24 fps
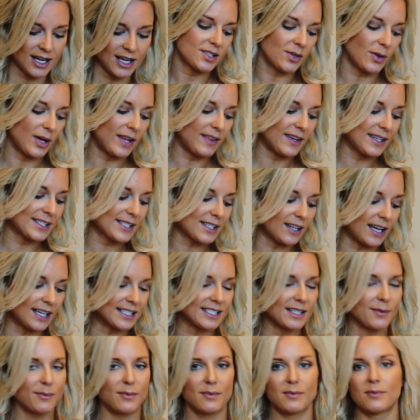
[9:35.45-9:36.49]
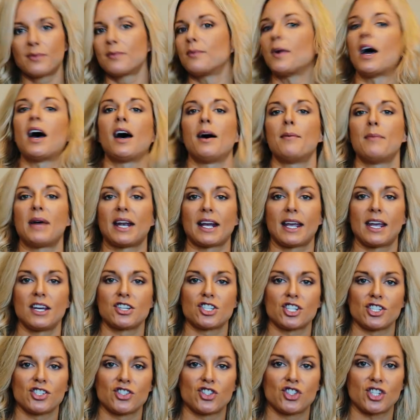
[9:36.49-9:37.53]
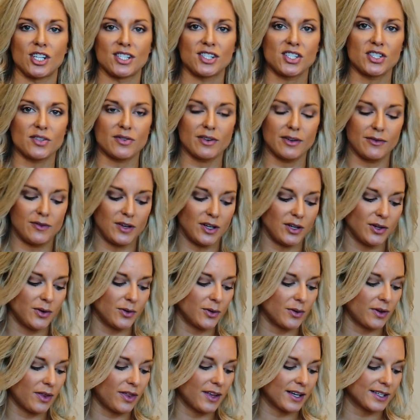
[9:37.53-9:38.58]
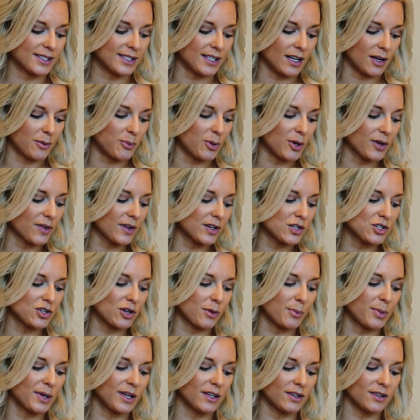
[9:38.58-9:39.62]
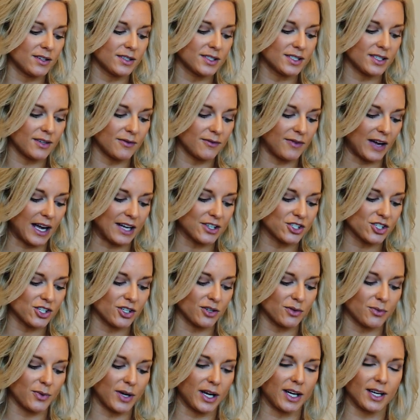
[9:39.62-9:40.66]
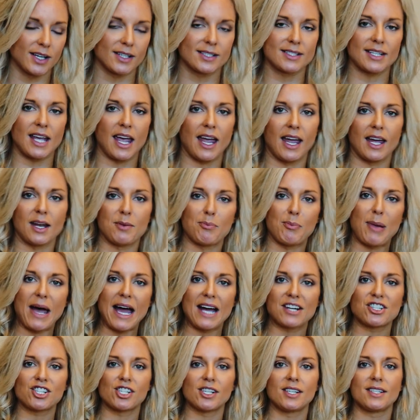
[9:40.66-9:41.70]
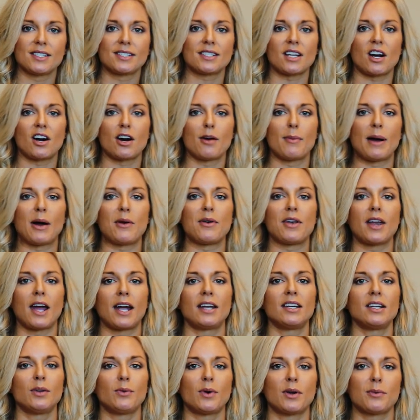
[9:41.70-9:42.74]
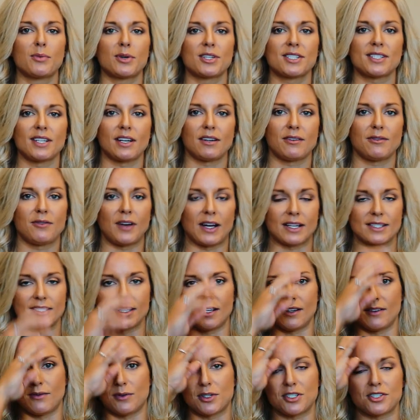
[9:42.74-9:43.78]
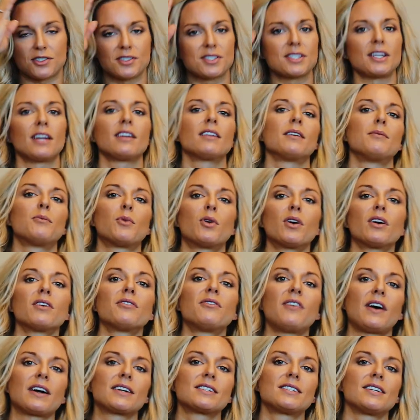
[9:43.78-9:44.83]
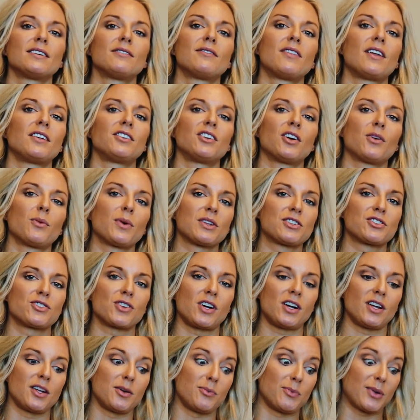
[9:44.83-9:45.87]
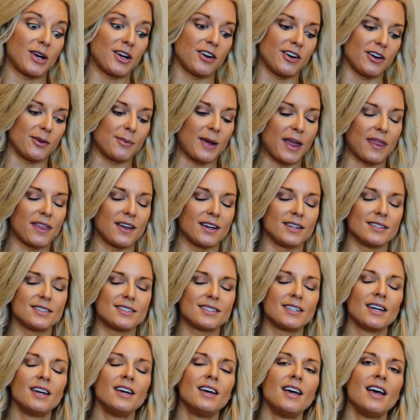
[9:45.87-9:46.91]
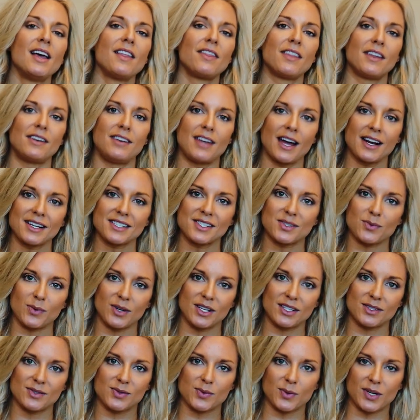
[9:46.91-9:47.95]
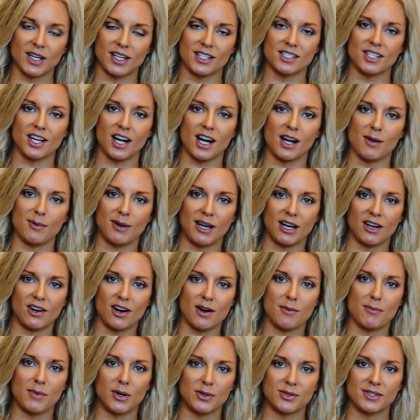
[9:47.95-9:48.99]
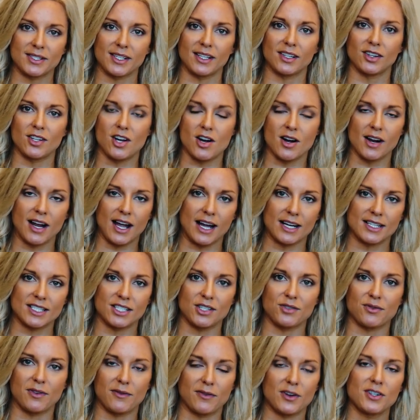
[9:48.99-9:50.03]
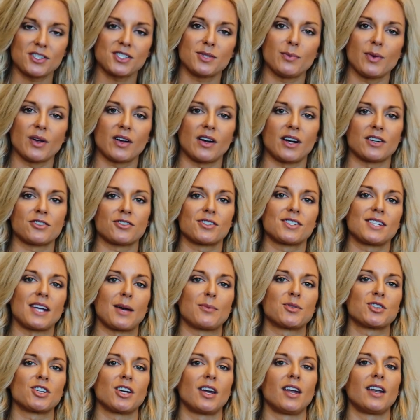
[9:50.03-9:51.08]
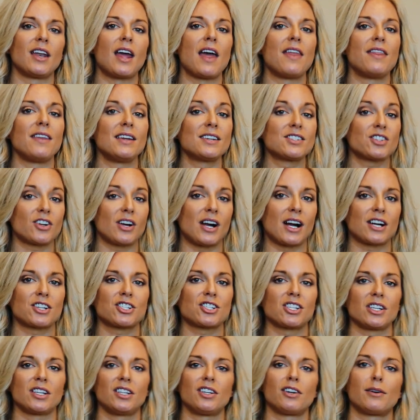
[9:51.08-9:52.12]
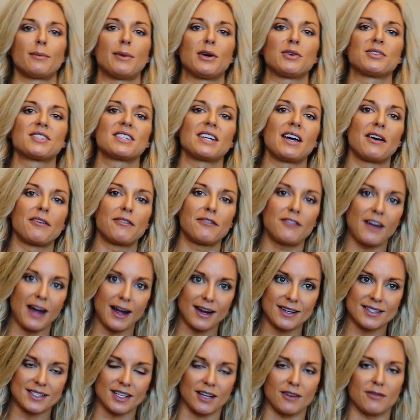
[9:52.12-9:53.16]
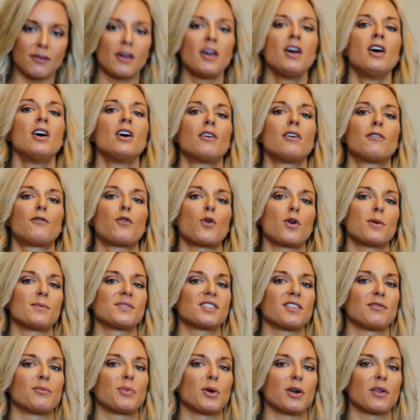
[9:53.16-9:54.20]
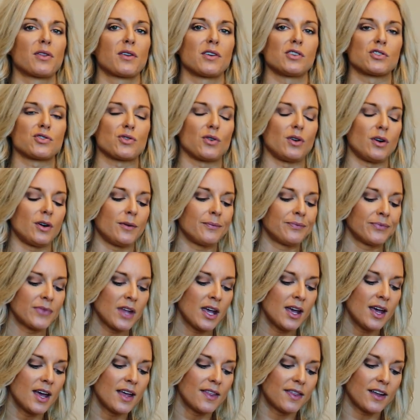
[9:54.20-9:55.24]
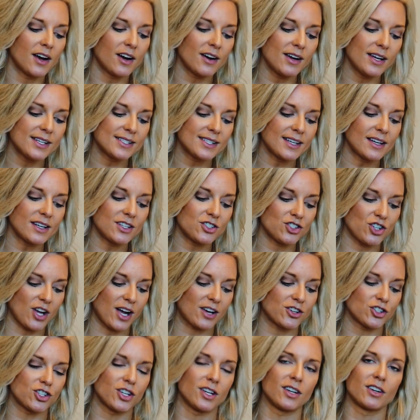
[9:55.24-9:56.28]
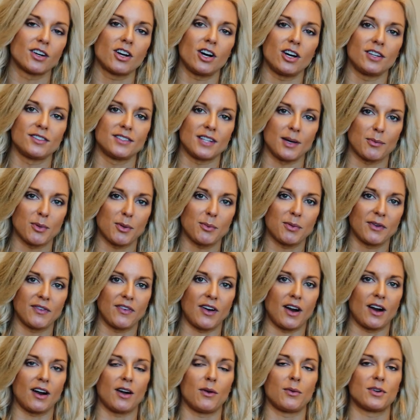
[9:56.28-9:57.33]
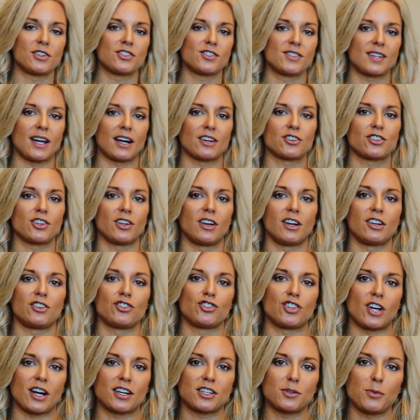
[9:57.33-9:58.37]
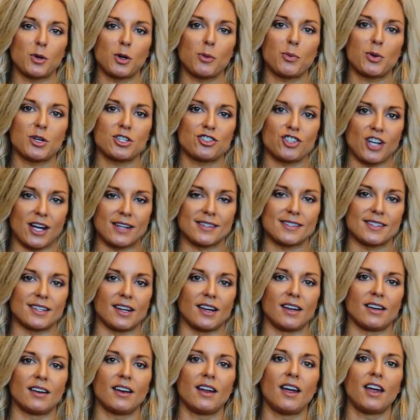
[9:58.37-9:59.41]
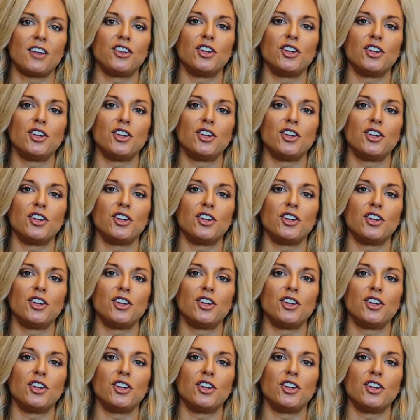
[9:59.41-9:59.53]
So in these class of medications, just to review, things like birth control pills, vaginal rings, and patches are about 91% effective, which are slightly more effective than your withdrawal and barrier methods. The next ones we're going to talk about are mostly long-acting reversible contraception, and these are actually your most effective forms of birth control. There is an injection called Depo-Provera, which is actually an injectable progestin.